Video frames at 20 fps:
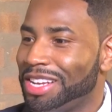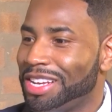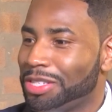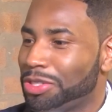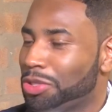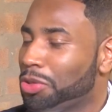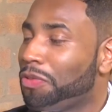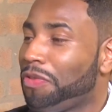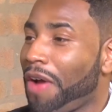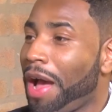
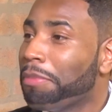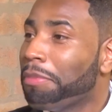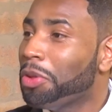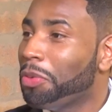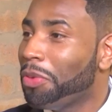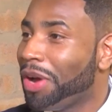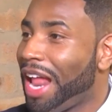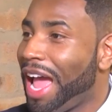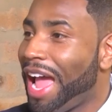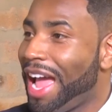So if I'm the
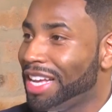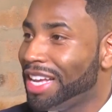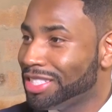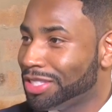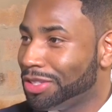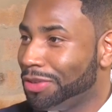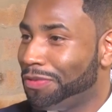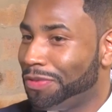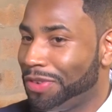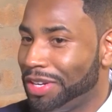one
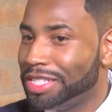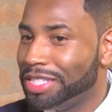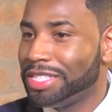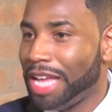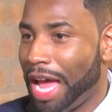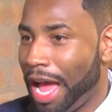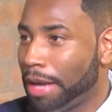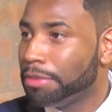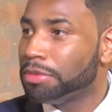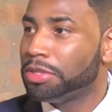asking for this,
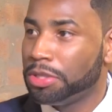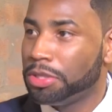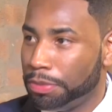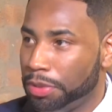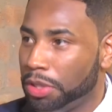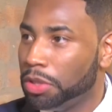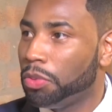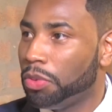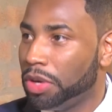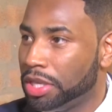I should
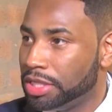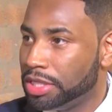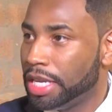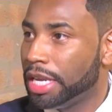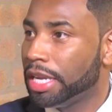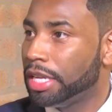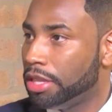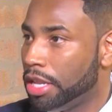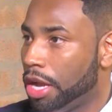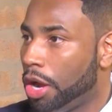be the one
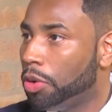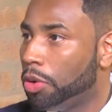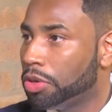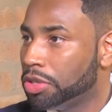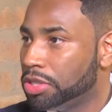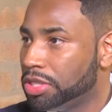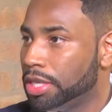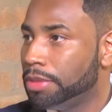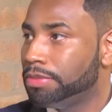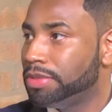taking the
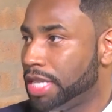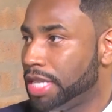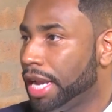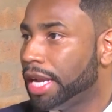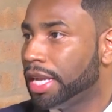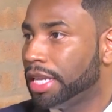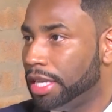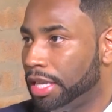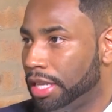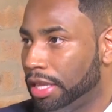ownership,
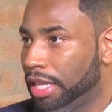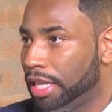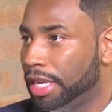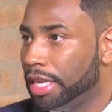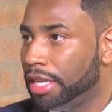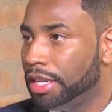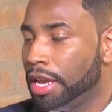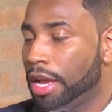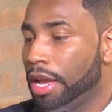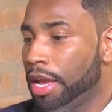taking the
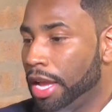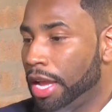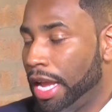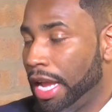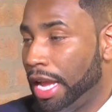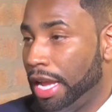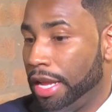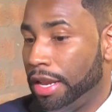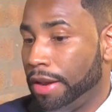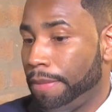lead,
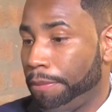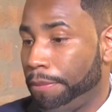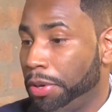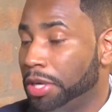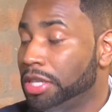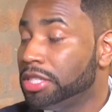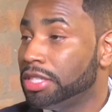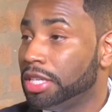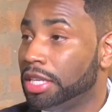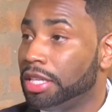and
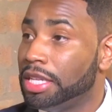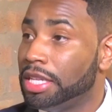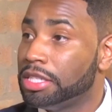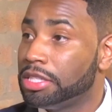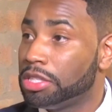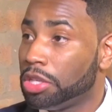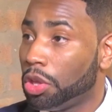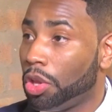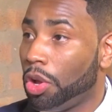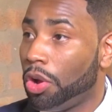pushing
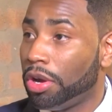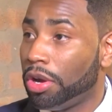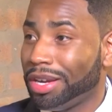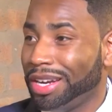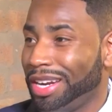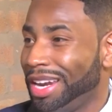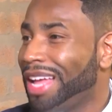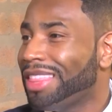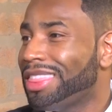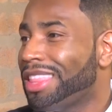this along,
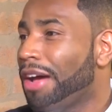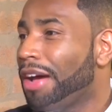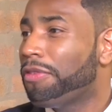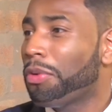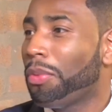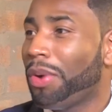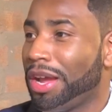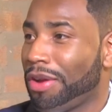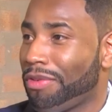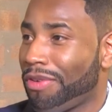not the other
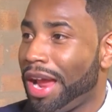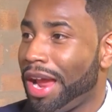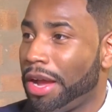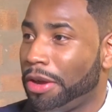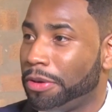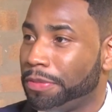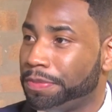way around.